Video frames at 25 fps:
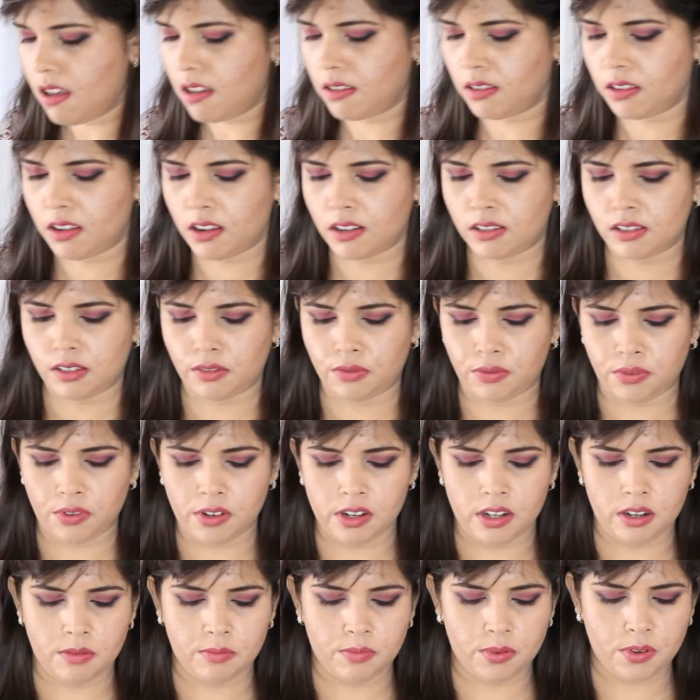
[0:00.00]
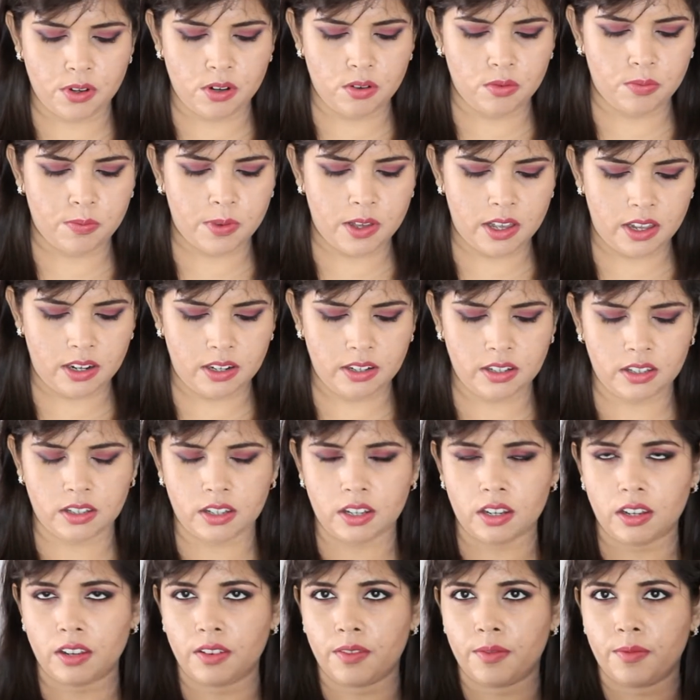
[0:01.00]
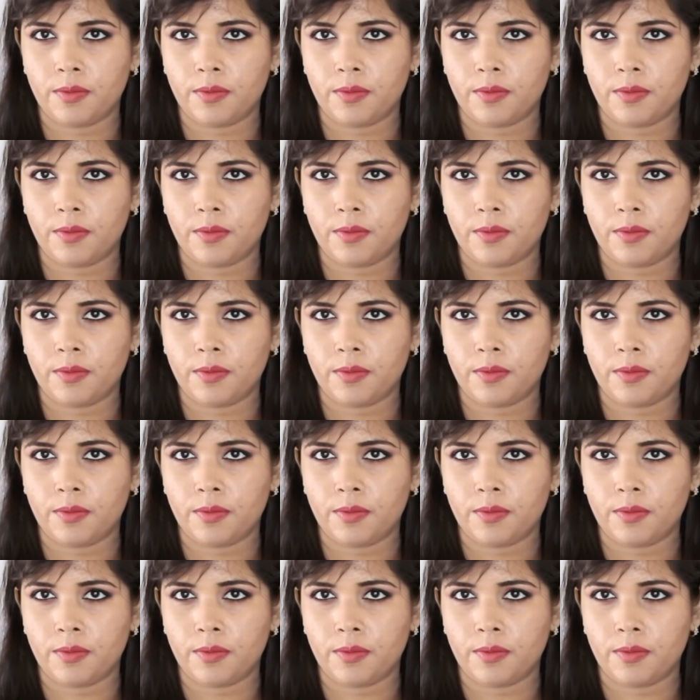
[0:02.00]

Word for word: and that's the Freedom Pro palette.